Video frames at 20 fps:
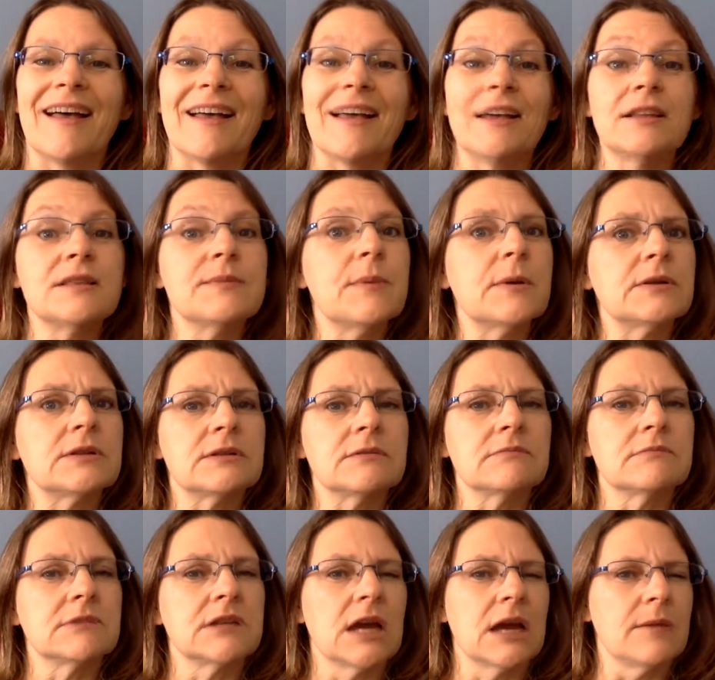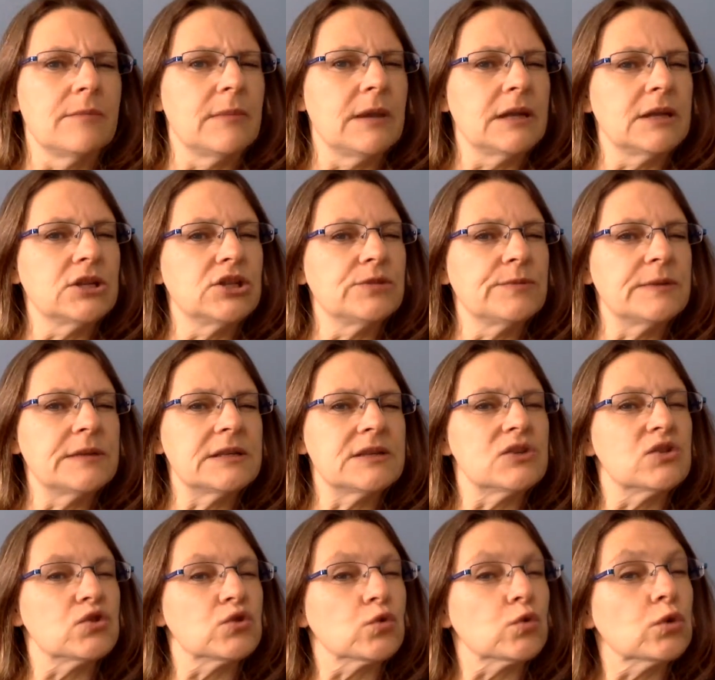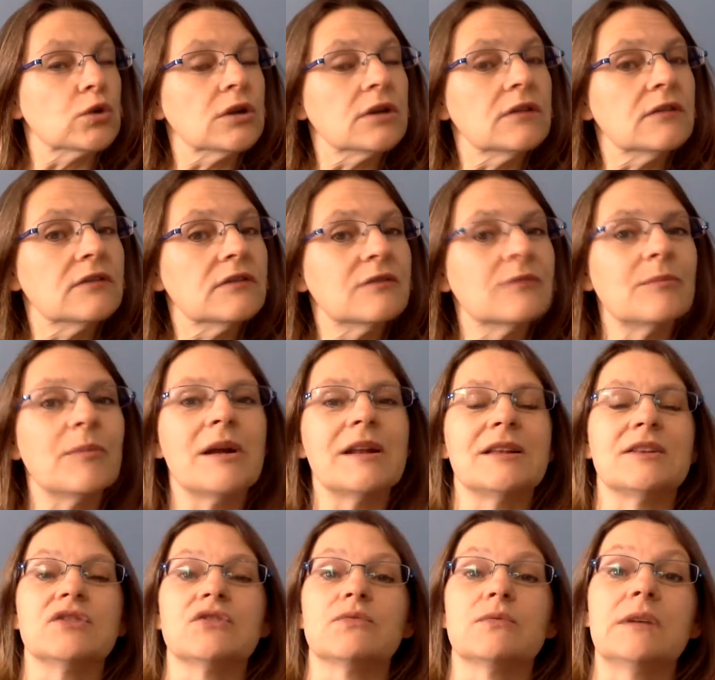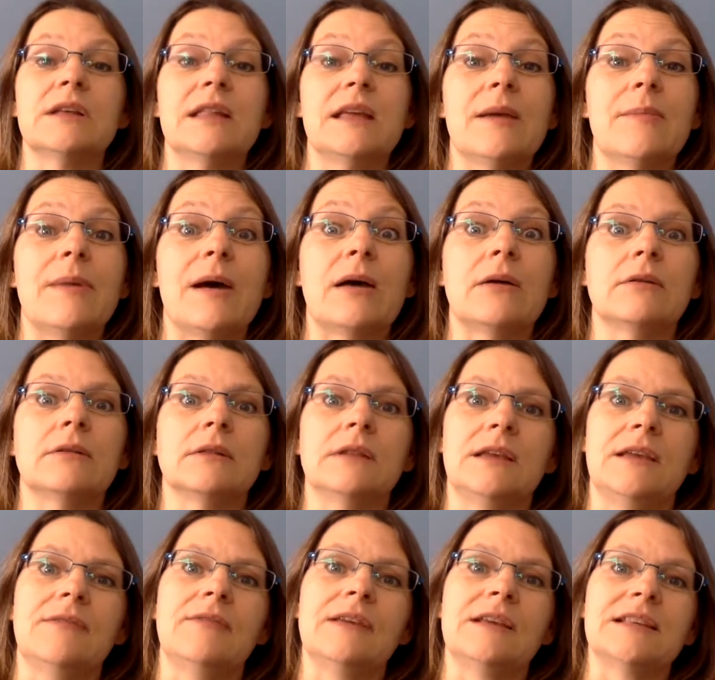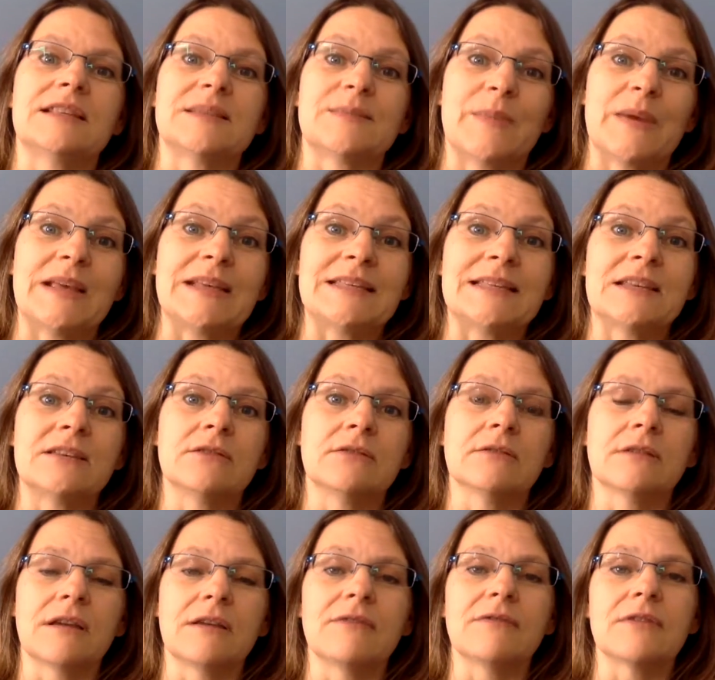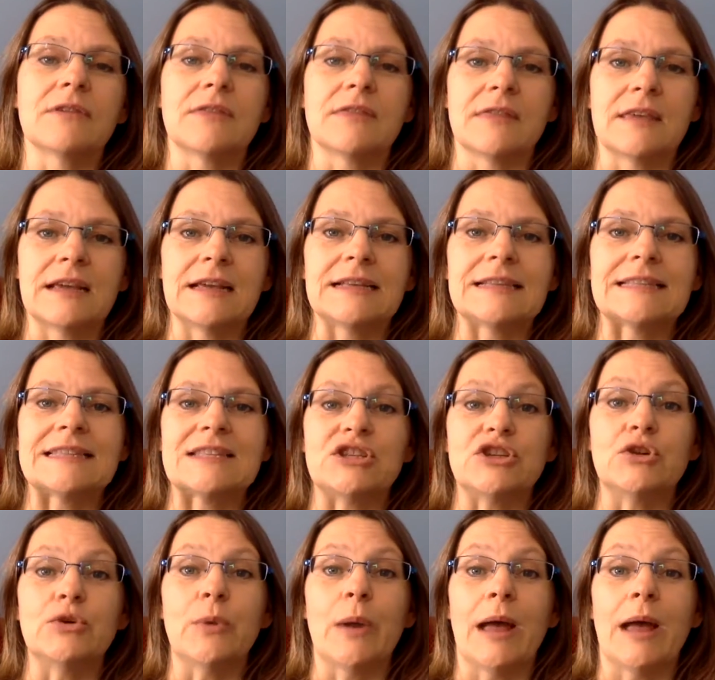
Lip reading: It's about time management, sort of, but it's really about leaving space in your life for things to